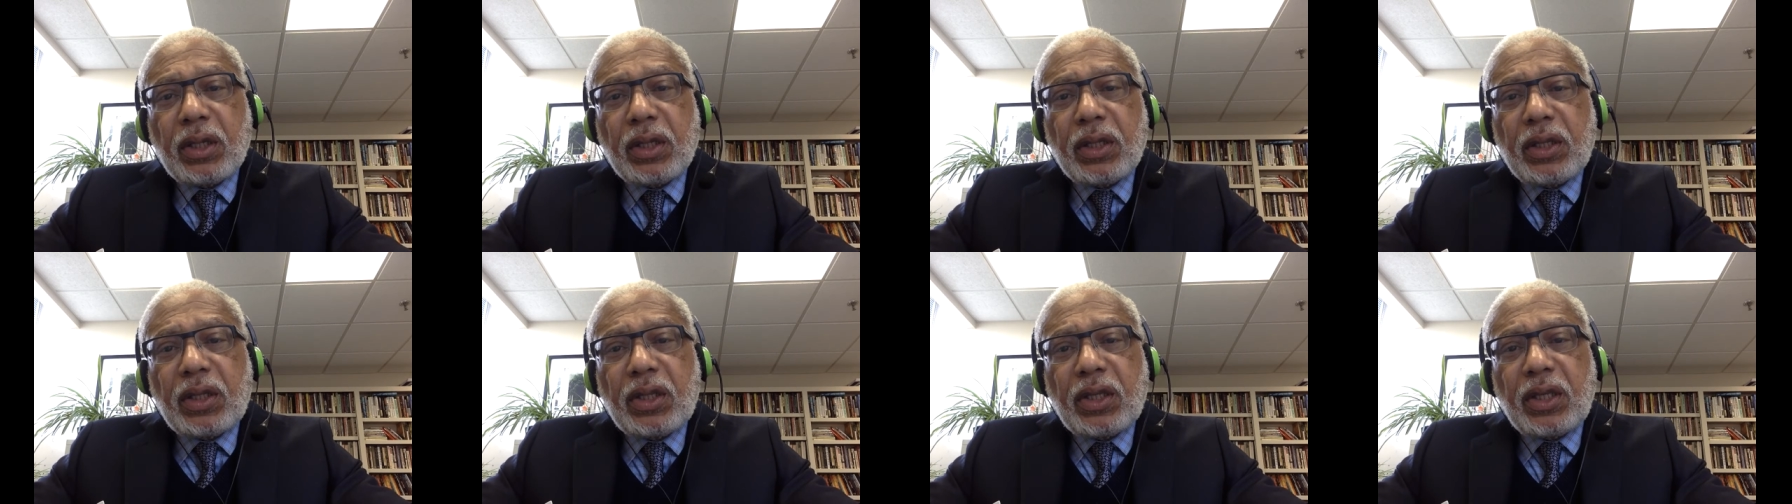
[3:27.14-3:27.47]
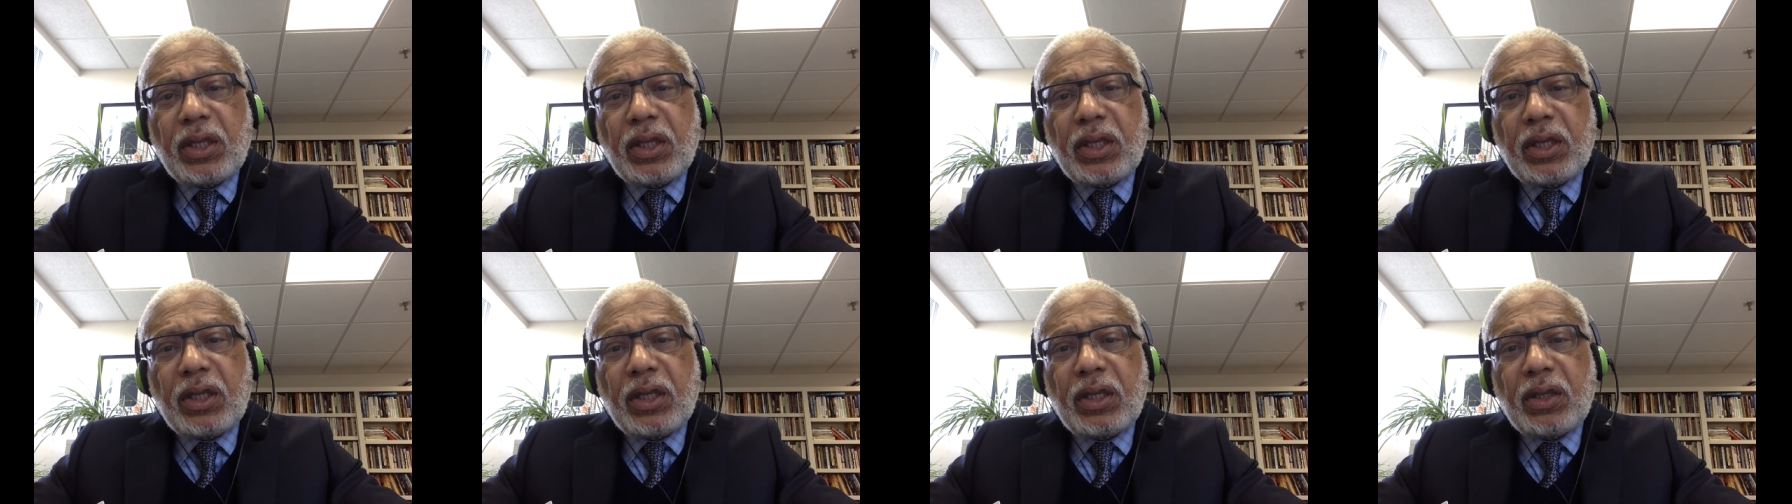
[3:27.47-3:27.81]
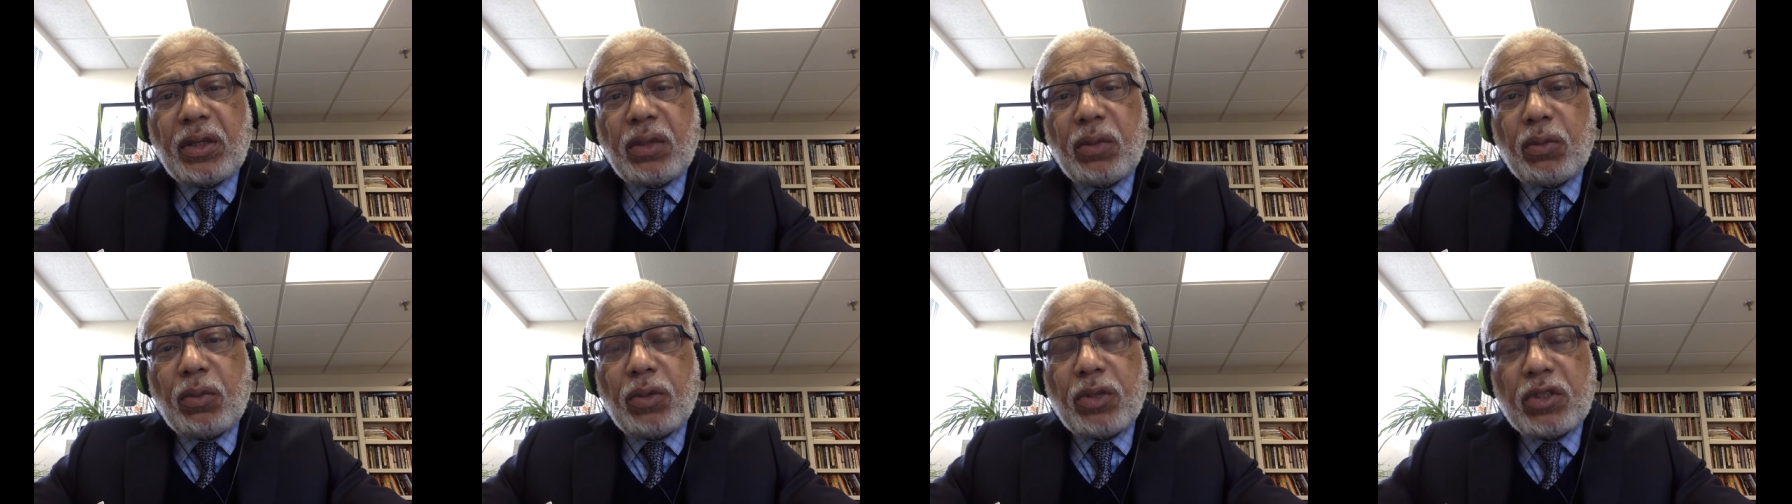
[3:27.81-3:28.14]

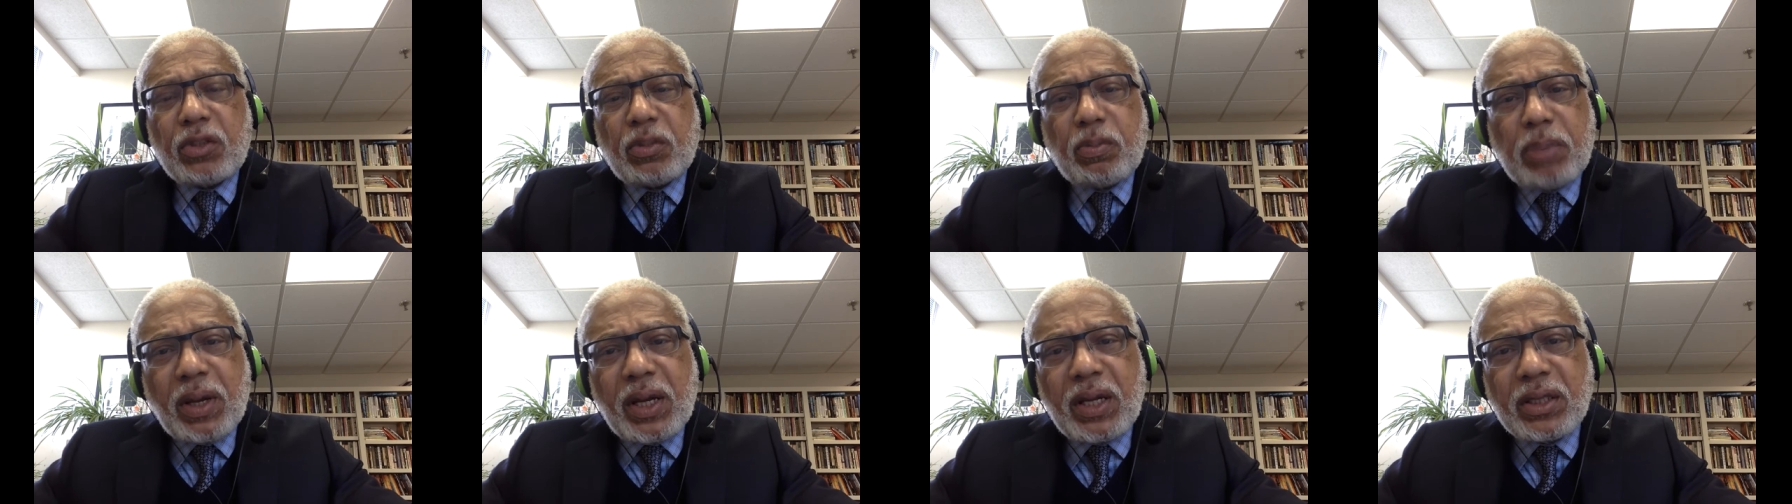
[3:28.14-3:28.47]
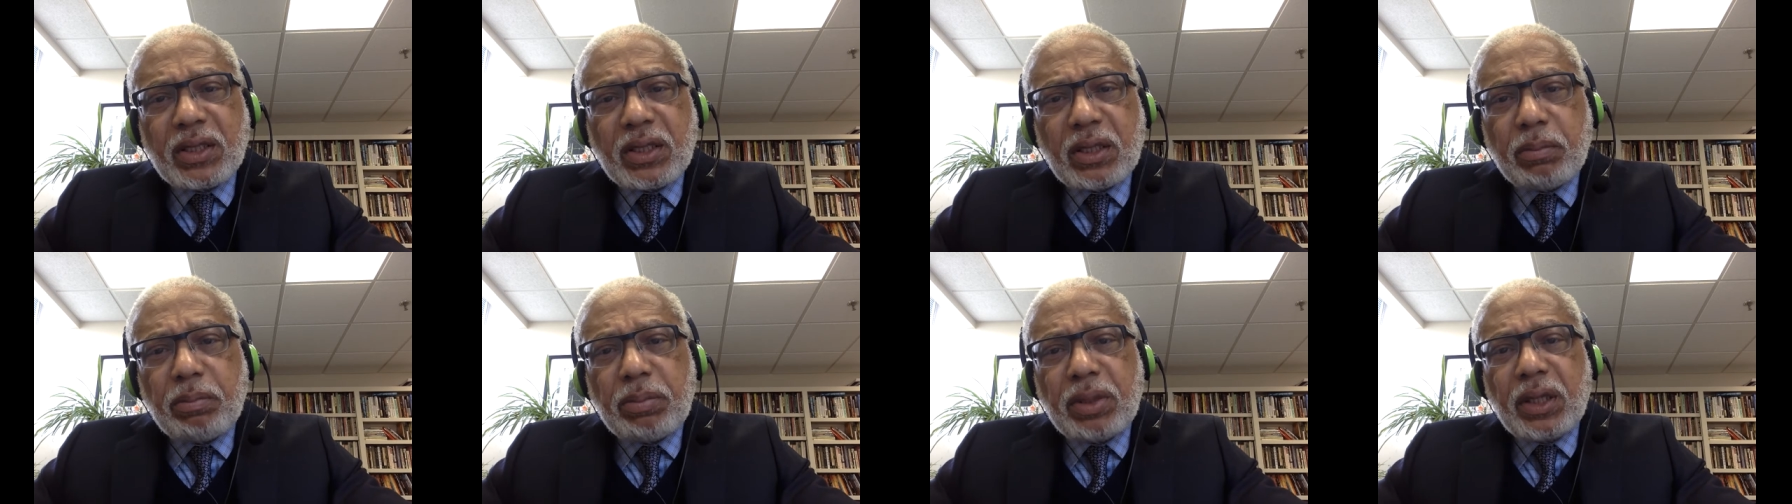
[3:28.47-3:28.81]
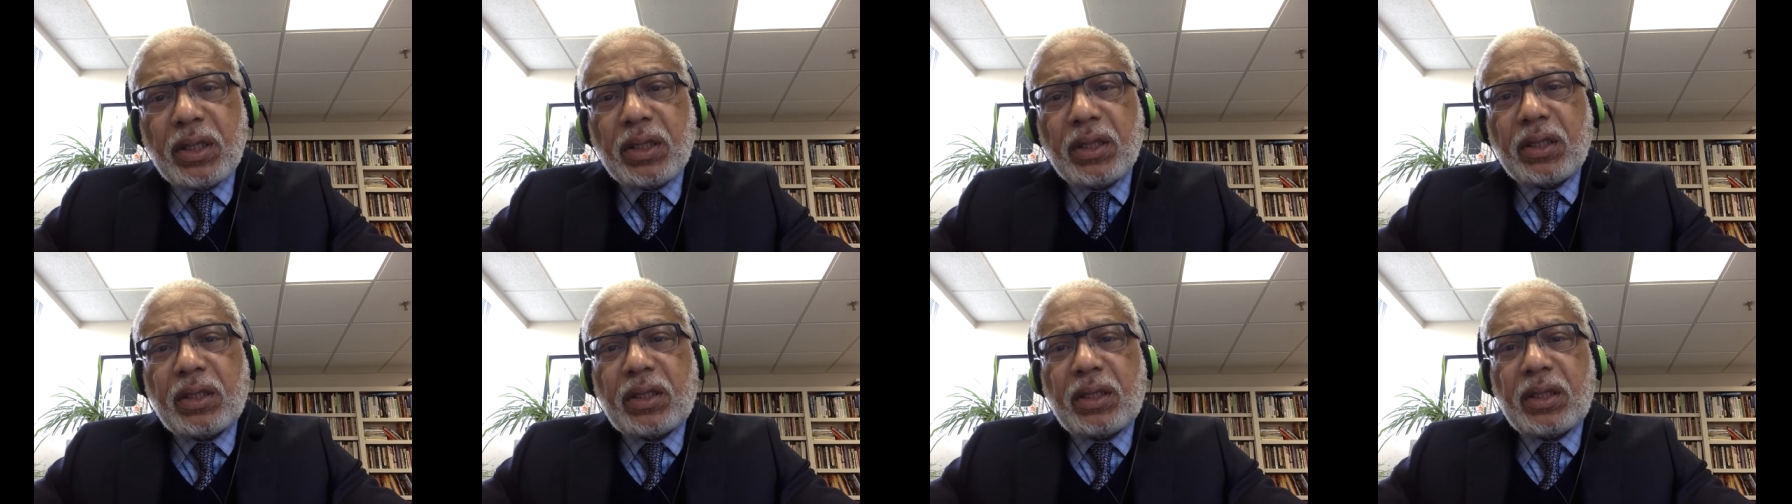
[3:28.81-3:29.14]
the
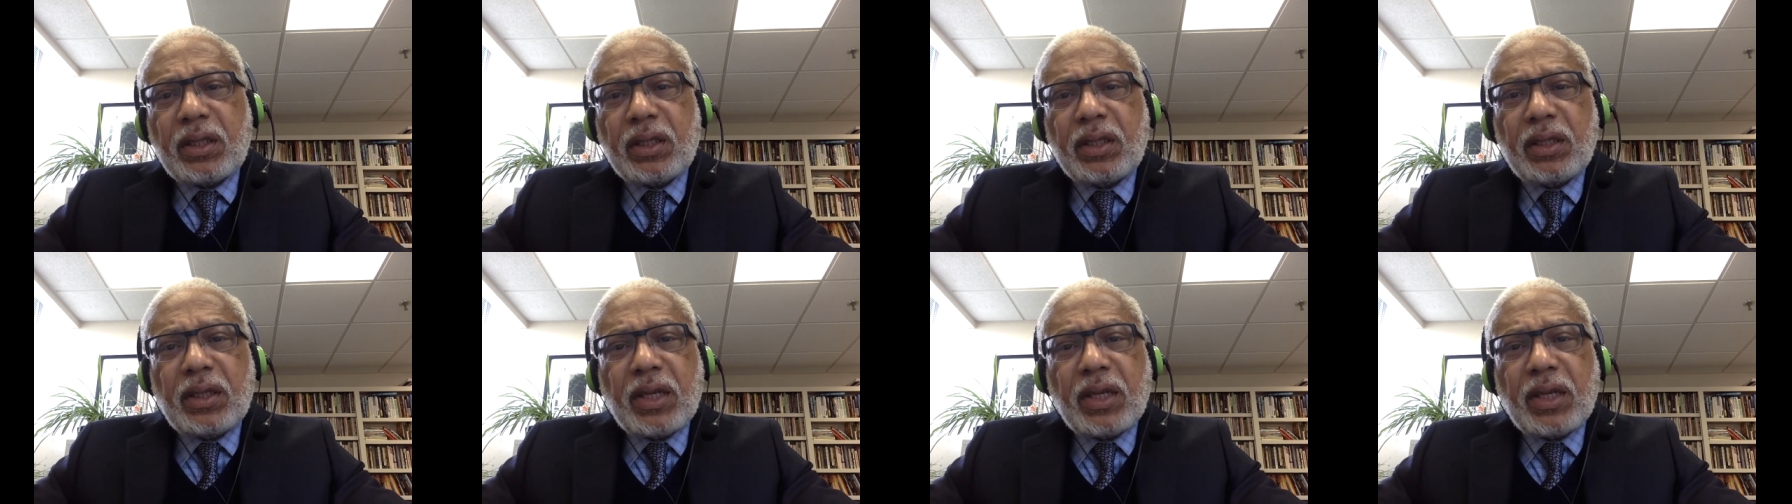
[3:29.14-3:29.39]
responsibility,